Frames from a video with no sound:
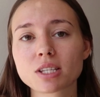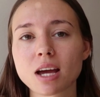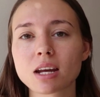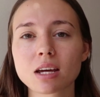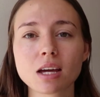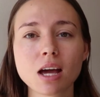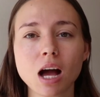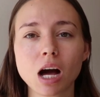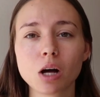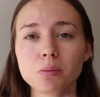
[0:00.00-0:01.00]
just kind
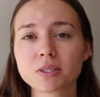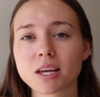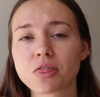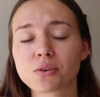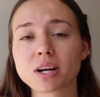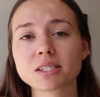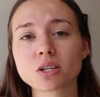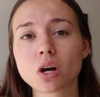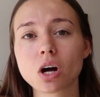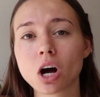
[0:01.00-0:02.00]
of helps get the
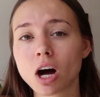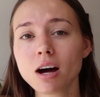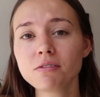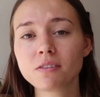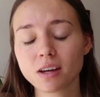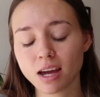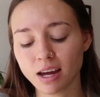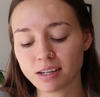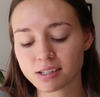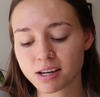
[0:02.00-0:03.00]
rest off
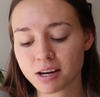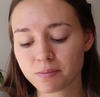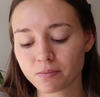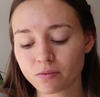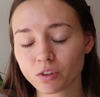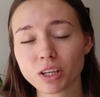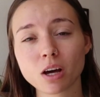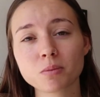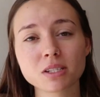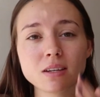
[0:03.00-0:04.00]
and really
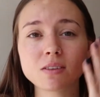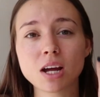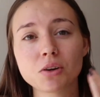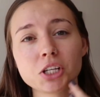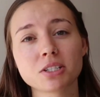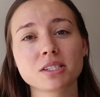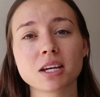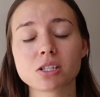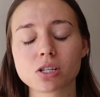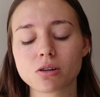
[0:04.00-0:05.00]
helps even out your
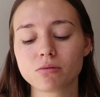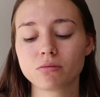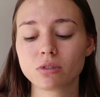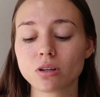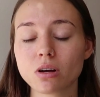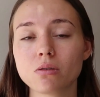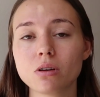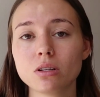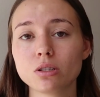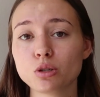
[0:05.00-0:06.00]
skin tone. So
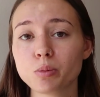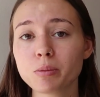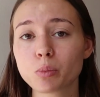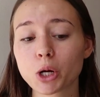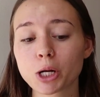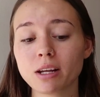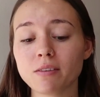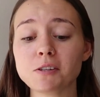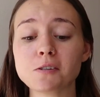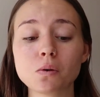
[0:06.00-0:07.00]
super important.
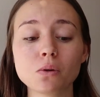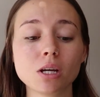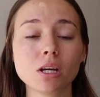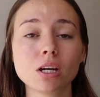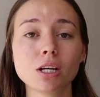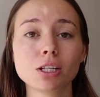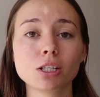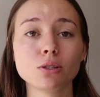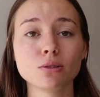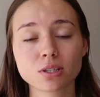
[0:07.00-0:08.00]
If you don't
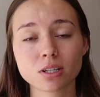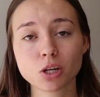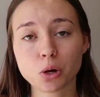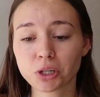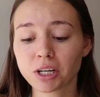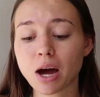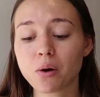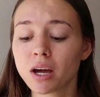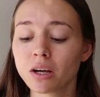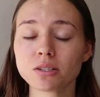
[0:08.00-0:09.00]
use a toner
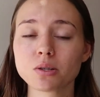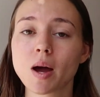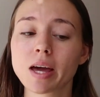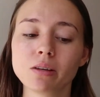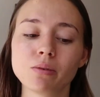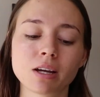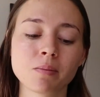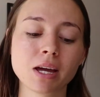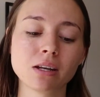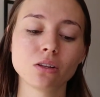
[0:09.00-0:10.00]
now, I also highly
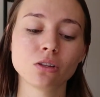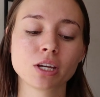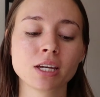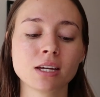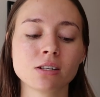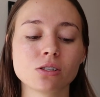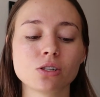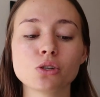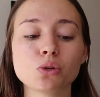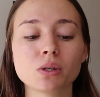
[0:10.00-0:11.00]
recommend looking
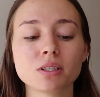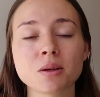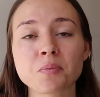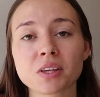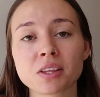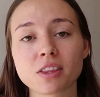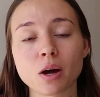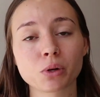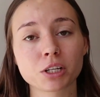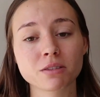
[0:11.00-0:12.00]
into something
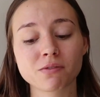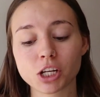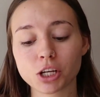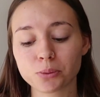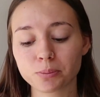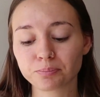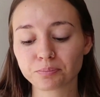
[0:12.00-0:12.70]
that works for you.